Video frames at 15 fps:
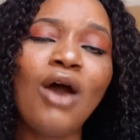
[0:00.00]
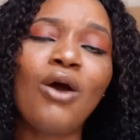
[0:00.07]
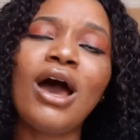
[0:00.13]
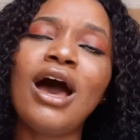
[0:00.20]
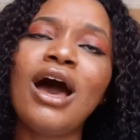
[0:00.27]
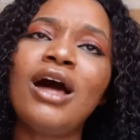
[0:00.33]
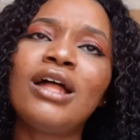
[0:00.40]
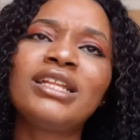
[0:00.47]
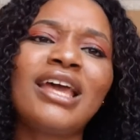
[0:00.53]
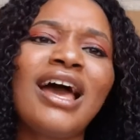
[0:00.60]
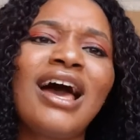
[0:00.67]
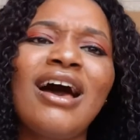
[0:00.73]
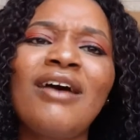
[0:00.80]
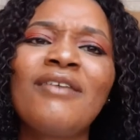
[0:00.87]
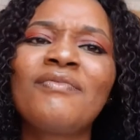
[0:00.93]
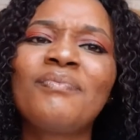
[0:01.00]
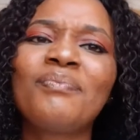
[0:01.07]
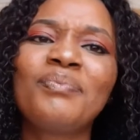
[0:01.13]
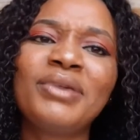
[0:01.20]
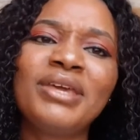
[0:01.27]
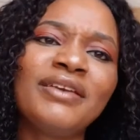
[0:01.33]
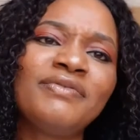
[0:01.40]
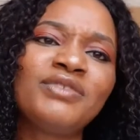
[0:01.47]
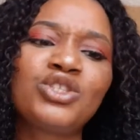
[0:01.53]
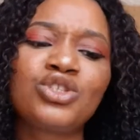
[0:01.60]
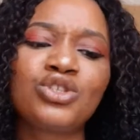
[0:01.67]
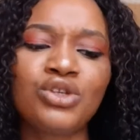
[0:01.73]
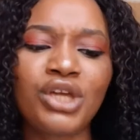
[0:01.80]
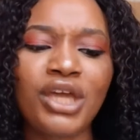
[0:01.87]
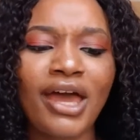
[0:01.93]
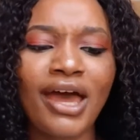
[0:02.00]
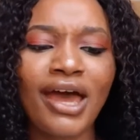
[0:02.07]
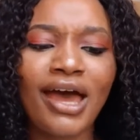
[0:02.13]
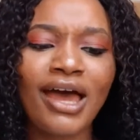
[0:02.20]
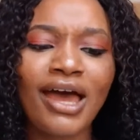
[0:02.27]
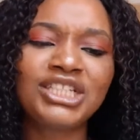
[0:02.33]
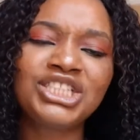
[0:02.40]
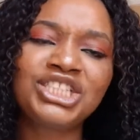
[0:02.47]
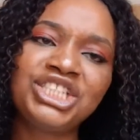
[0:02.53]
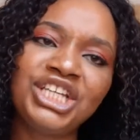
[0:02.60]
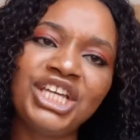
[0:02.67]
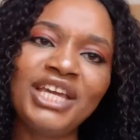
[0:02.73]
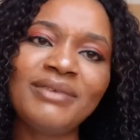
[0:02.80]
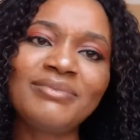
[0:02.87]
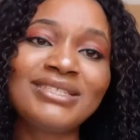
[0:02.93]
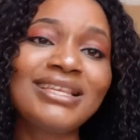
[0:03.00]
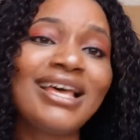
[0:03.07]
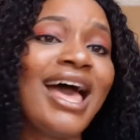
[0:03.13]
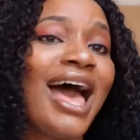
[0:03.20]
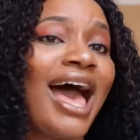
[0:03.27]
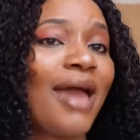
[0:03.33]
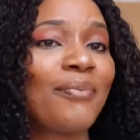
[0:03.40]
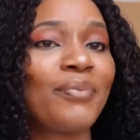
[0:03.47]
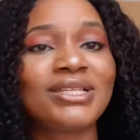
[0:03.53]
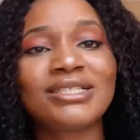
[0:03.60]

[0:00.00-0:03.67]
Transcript: and they have beef, suya, chips.